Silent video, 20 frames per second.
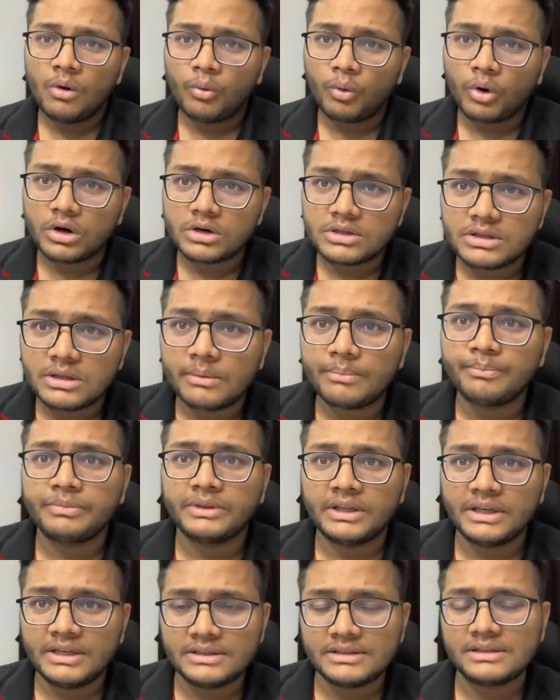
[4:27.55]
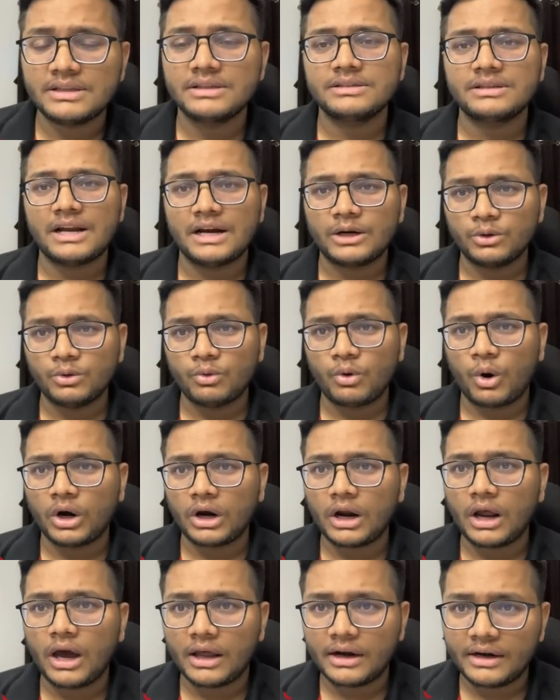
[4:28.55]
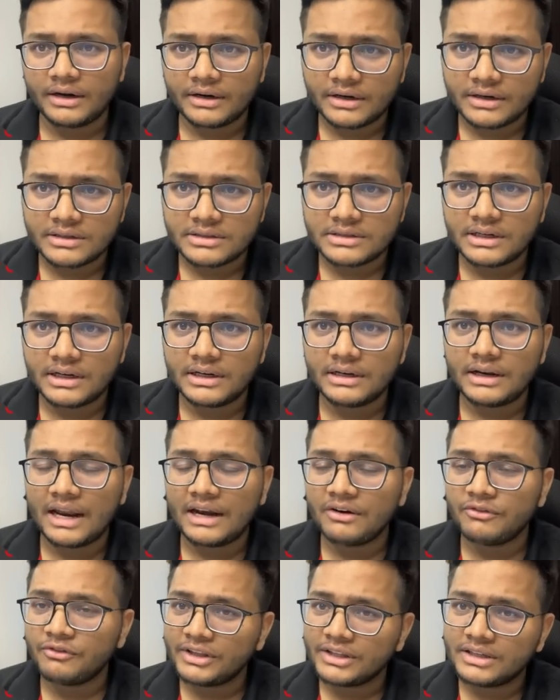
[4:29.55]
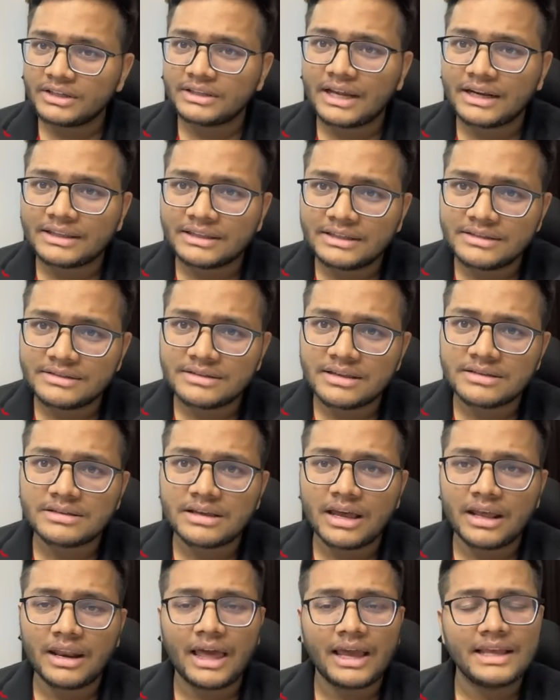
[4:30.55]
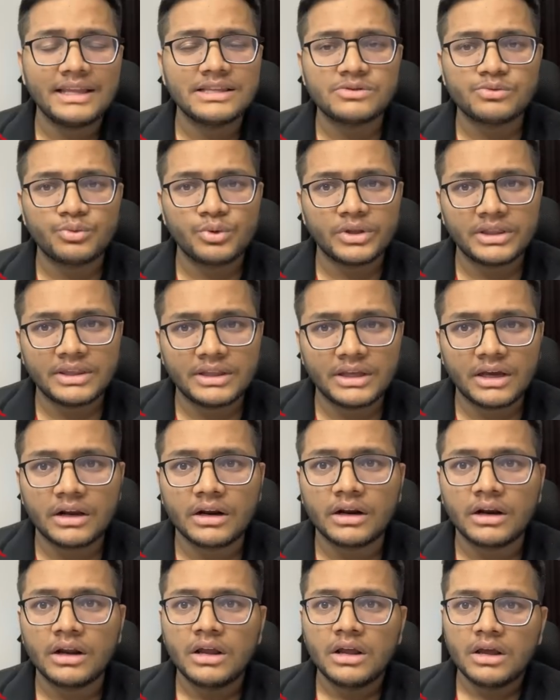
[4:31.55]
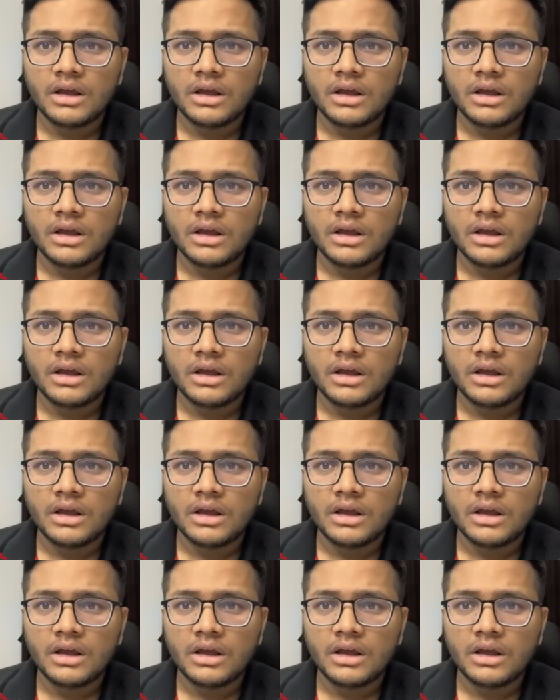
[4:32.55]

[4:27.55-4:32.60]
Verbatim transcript: what's the thesis that you are interested in, and whether that thesis aligns with their